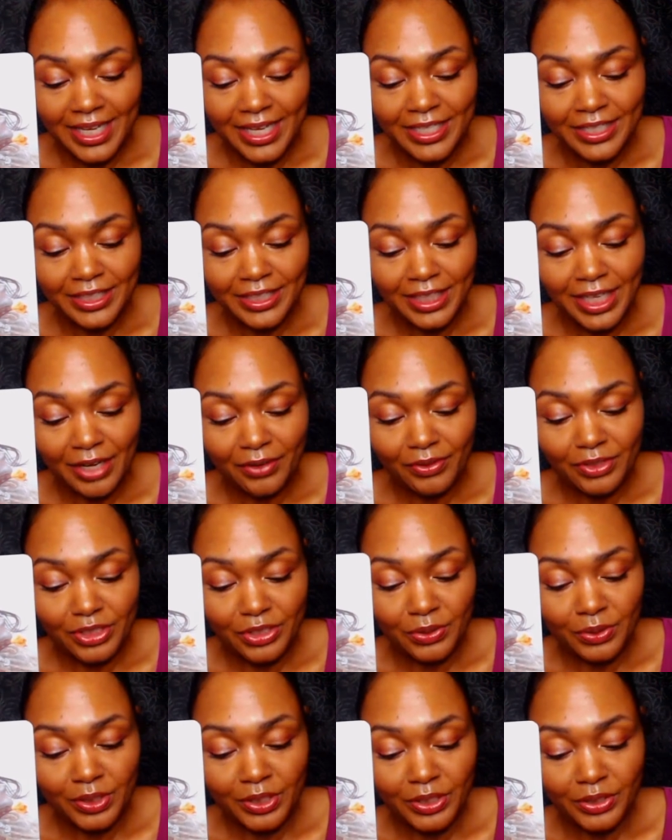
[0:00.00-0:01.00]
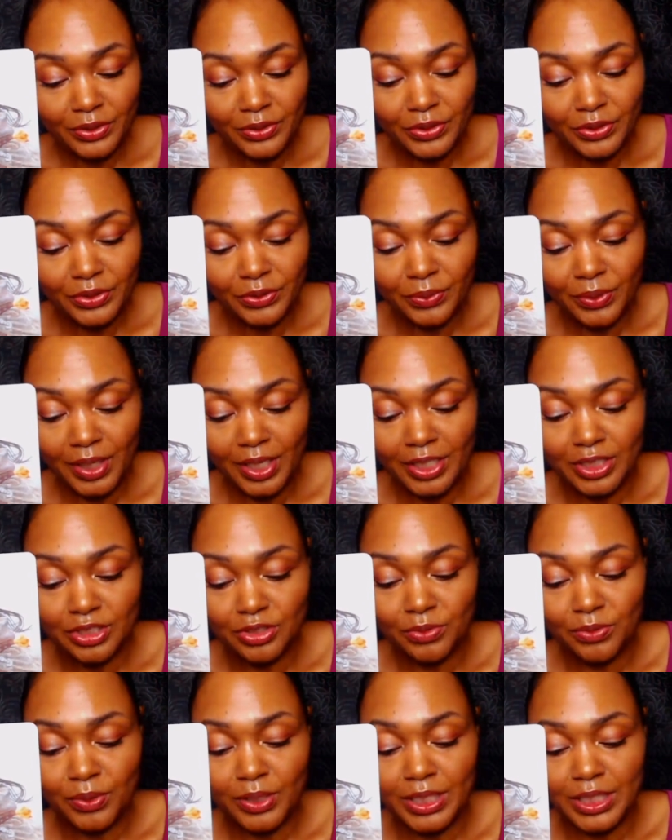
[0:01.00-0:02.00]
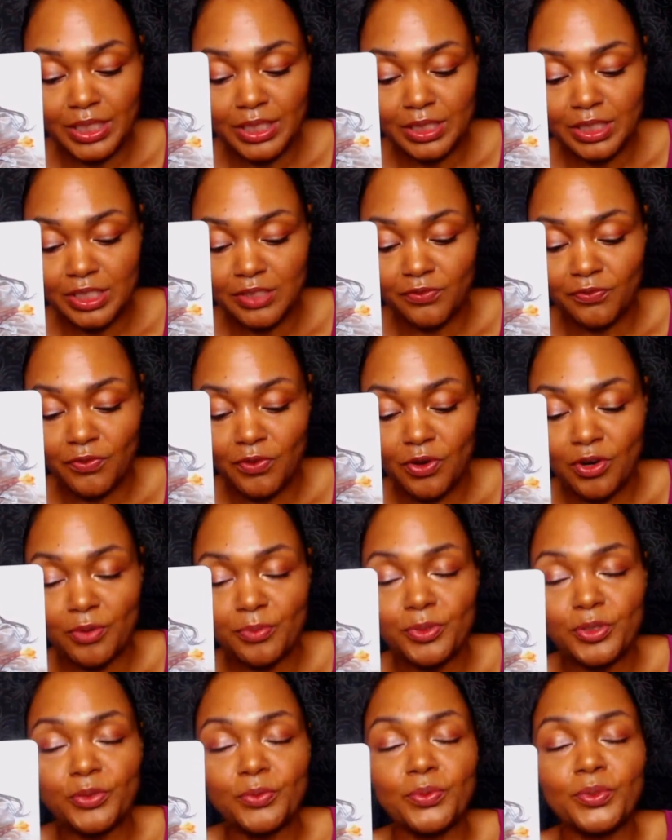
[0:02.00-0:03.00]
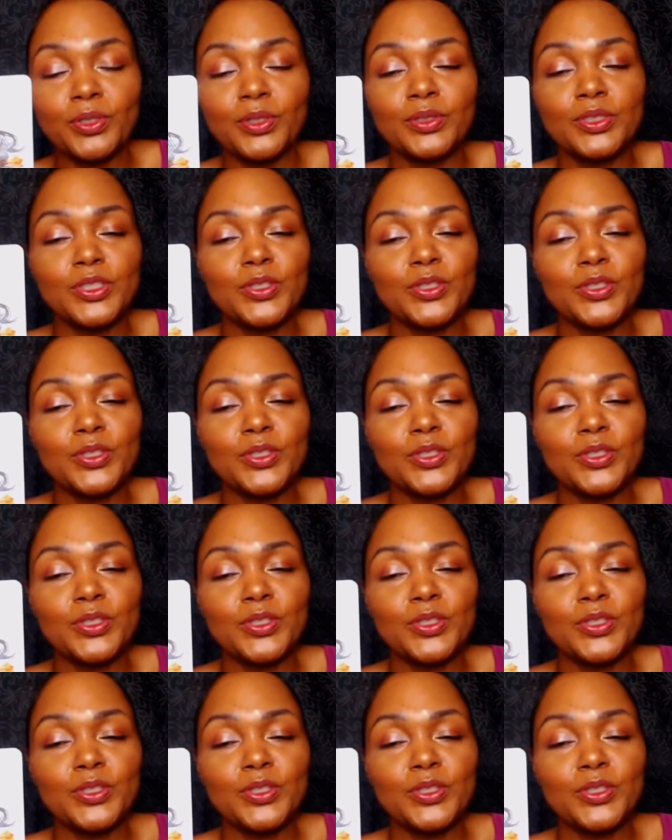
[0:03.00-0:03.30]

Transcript: and allow it to heal you and transform your world.